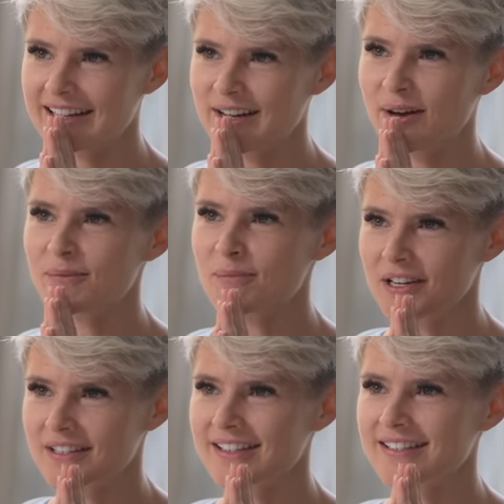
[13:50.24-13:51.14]
Elon
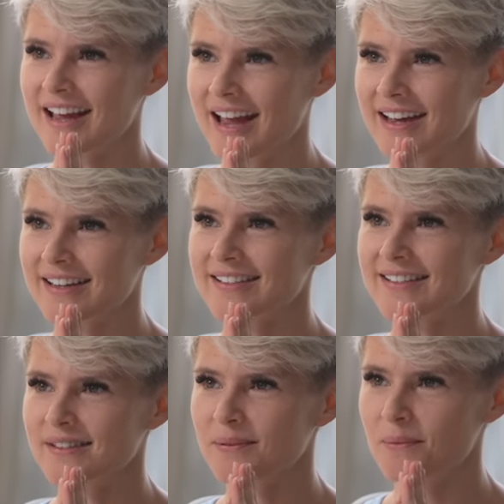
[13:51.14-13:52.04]
Musk's
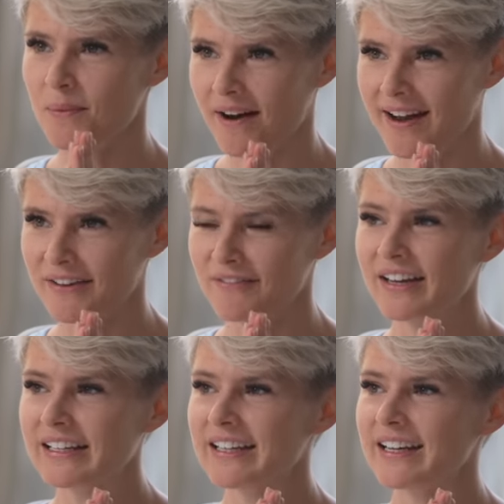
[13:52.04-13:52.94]
ex-wife.
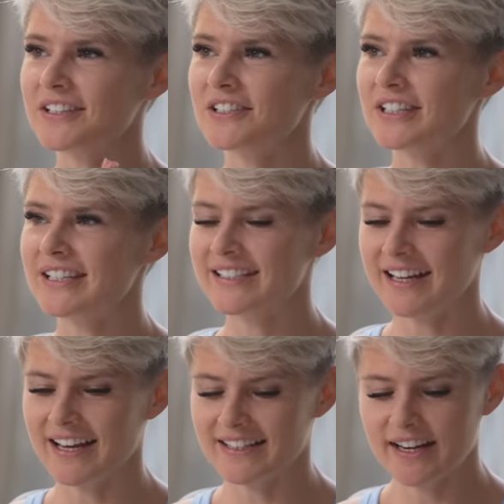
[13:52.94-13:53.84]
And she
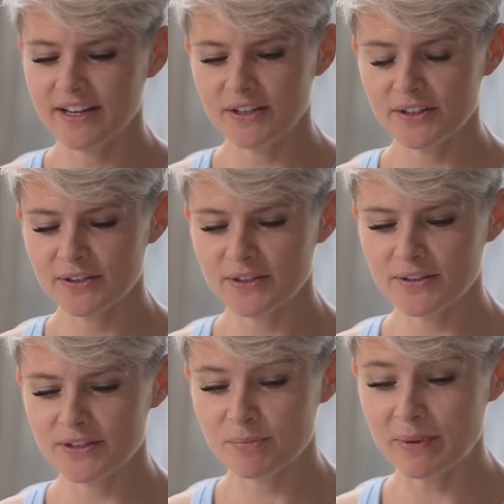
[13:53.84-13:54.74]
said,
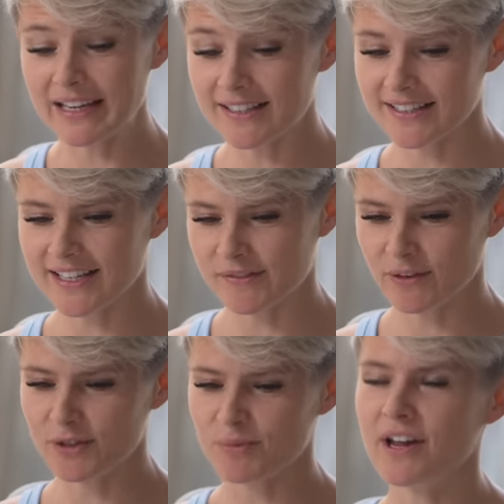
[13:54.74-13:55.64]
to be a successful
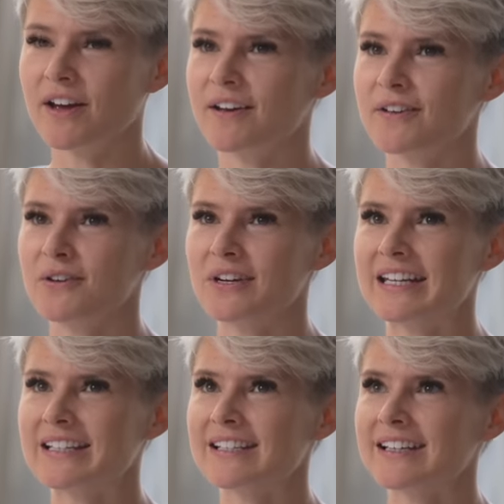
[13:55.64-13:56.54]
entrepreneur, you
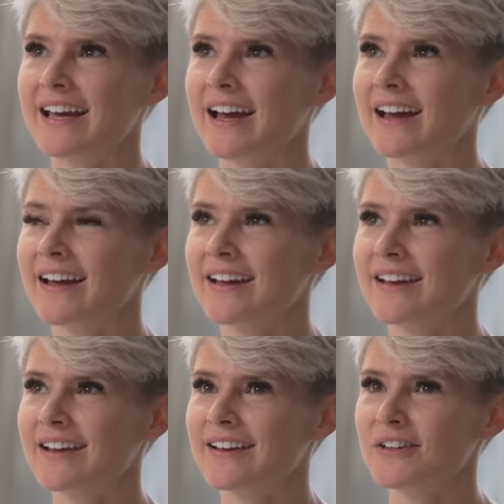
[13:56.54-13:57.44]
need to get
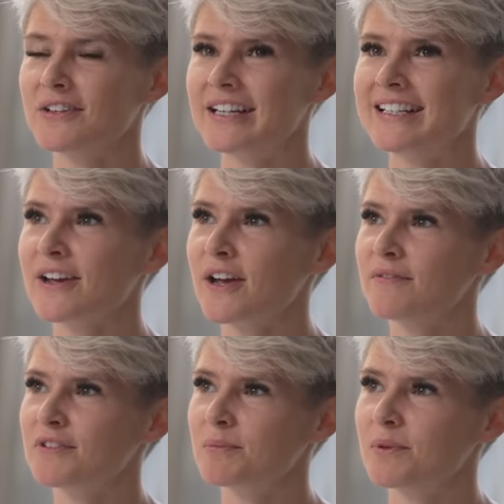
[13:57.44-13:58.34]

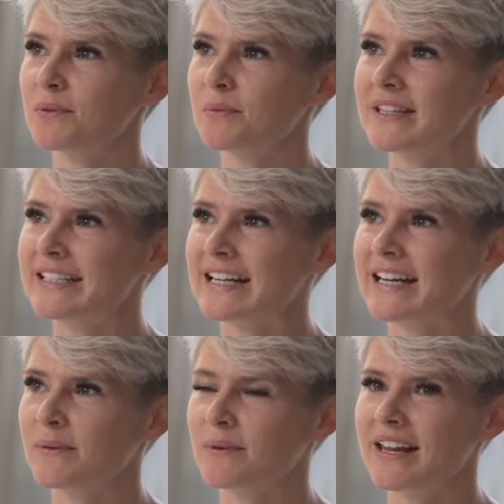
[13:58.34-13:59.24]
comfortable with
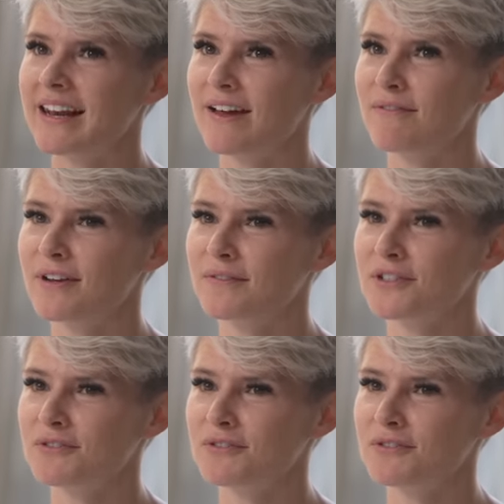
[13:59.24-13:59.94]
dealing with a level of